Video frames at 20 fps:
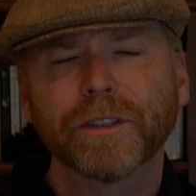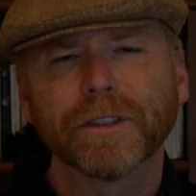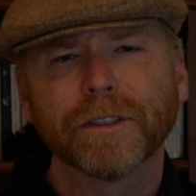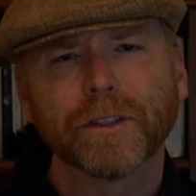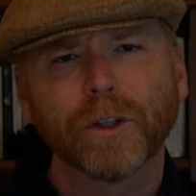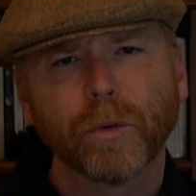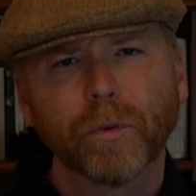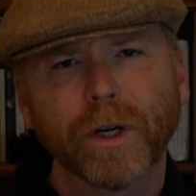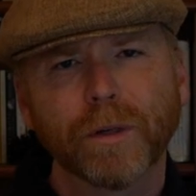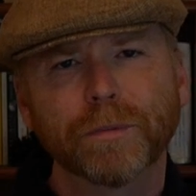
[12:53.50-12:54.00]
their
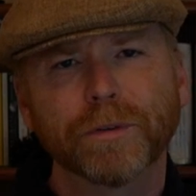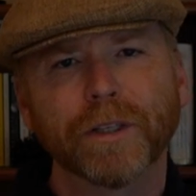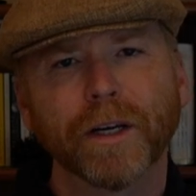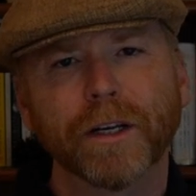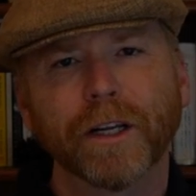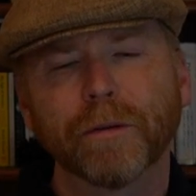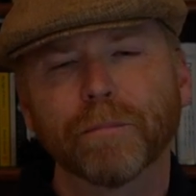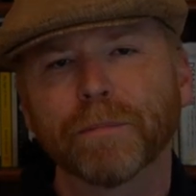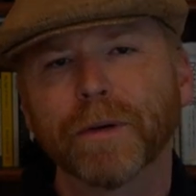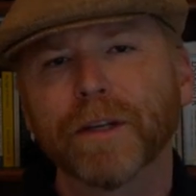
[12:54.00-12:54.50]
website
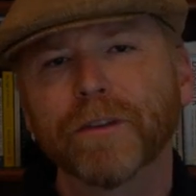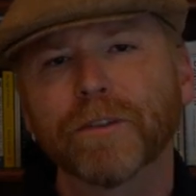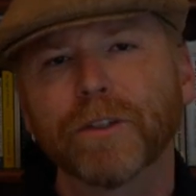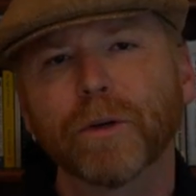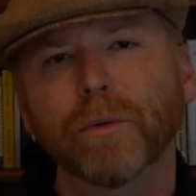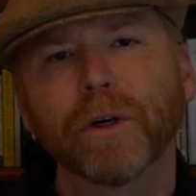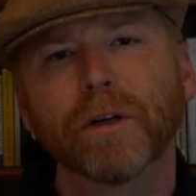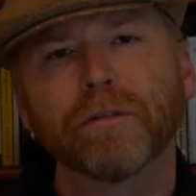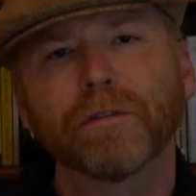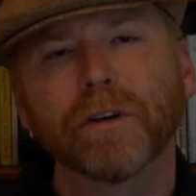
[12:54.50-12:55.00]
at
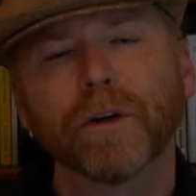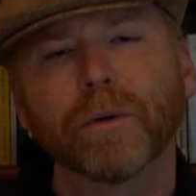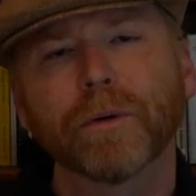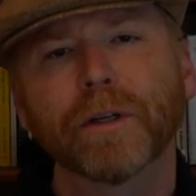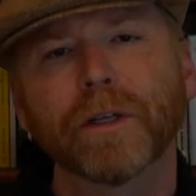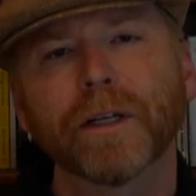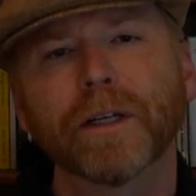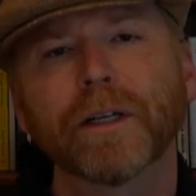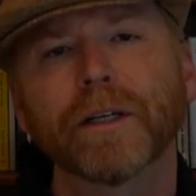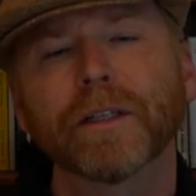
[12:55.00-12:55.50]

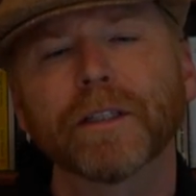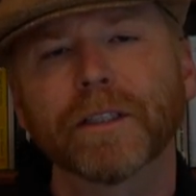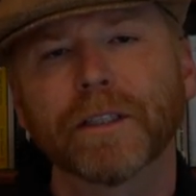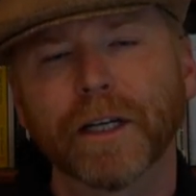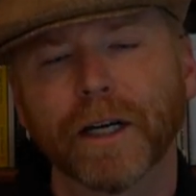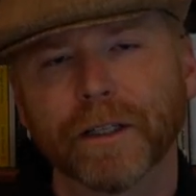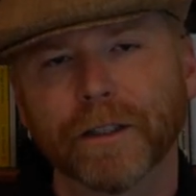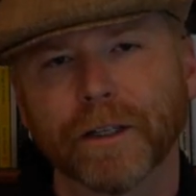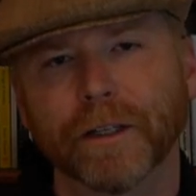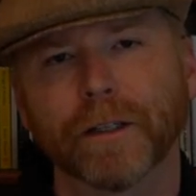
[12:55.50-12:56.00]

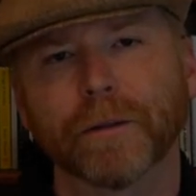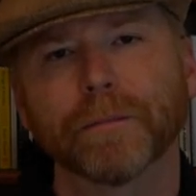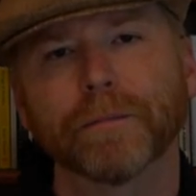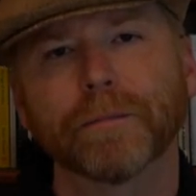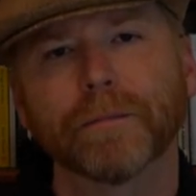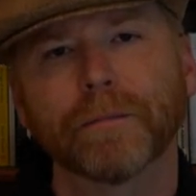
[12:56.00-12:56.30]
benzoinfo.com.